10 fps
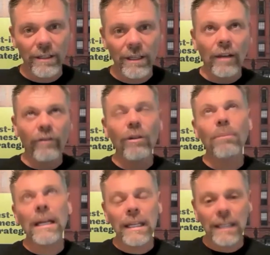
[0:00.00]
If you're
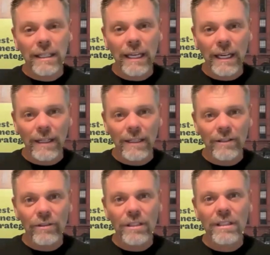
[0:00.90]
baking a cake and
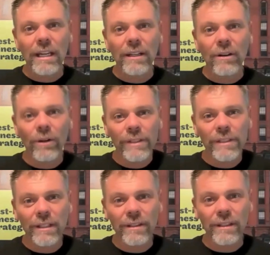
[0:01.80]
you decide all of a
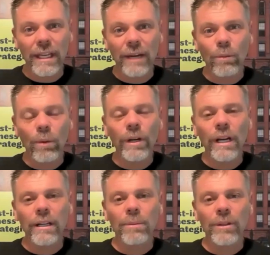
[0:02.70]
sudden that we're not
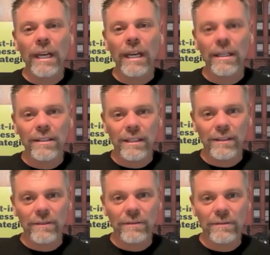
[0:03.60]
going to put the eggs in,
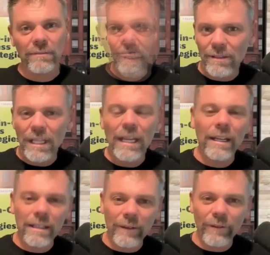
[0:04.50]
do you
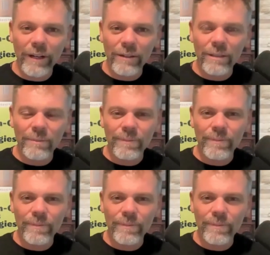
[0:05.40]
get a different outcome?